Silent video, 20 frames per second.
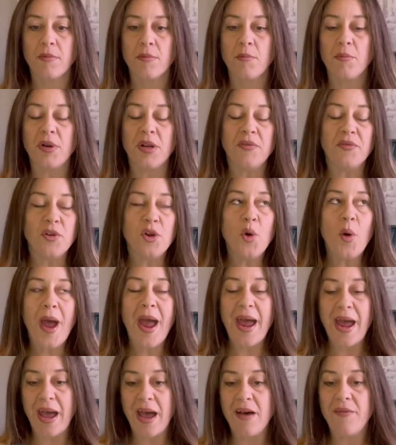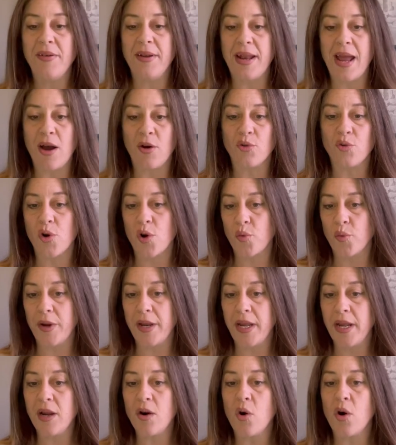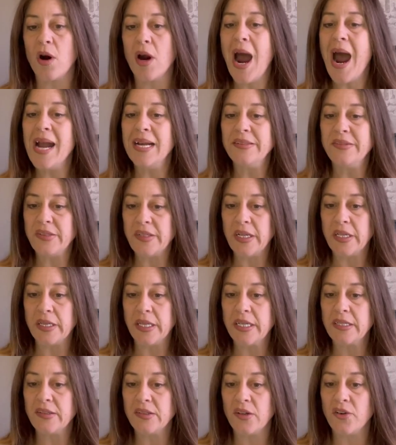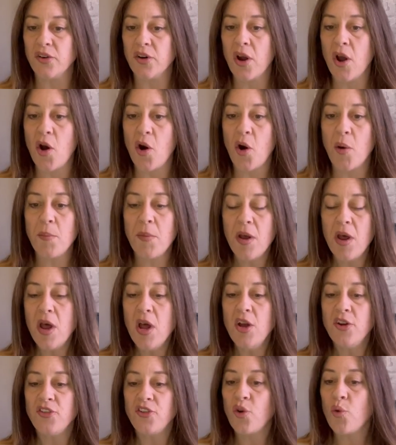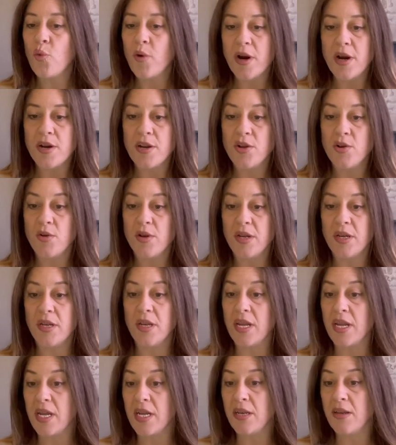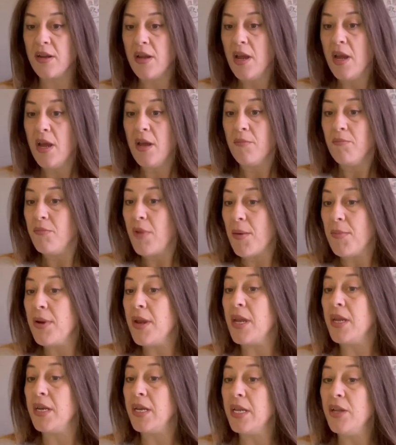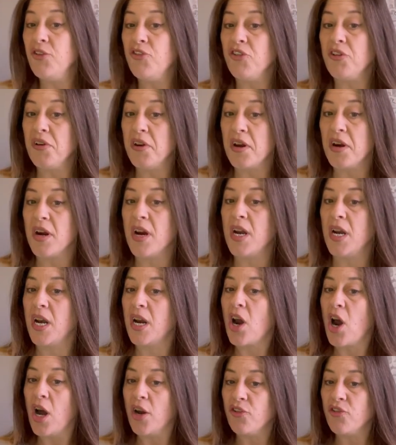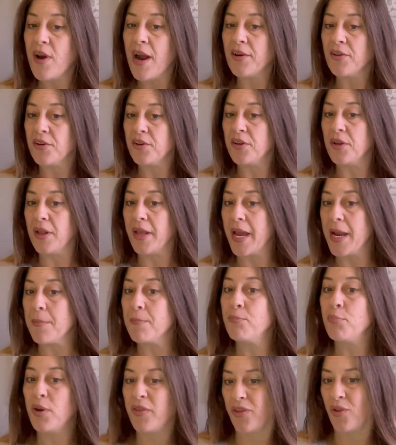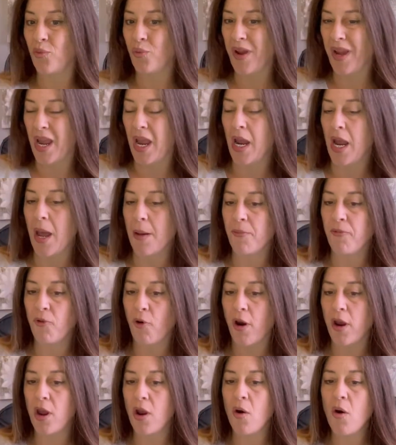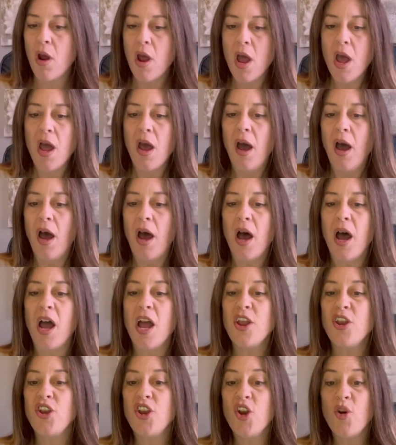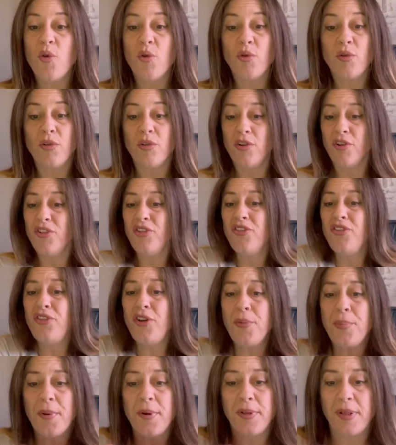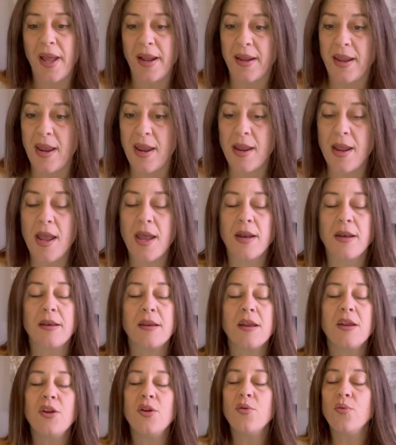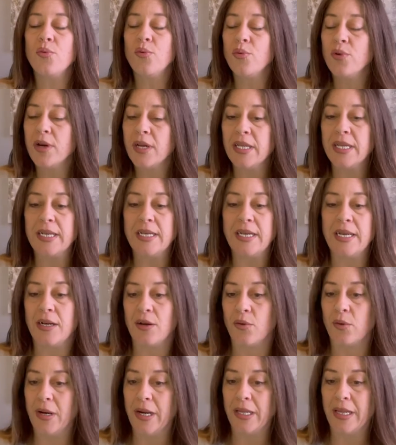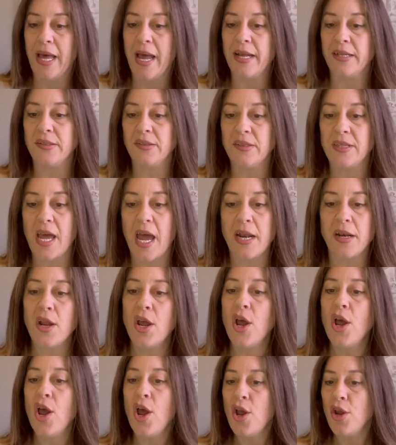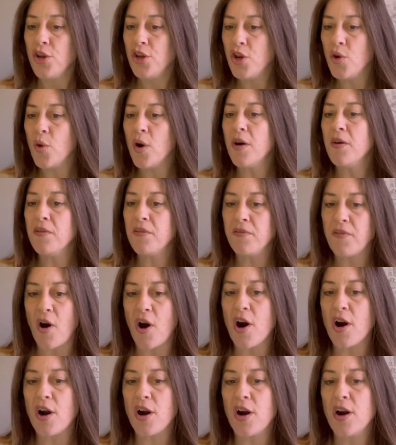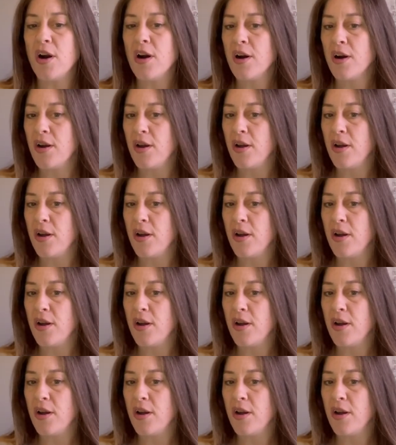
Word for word: But if you have an outdoor rig or high ceilings in your home to where you can get maybe an engineer and a contractor to like put the rigging up for you, uh, you're, you're super lucky, and you really need to realize that you are far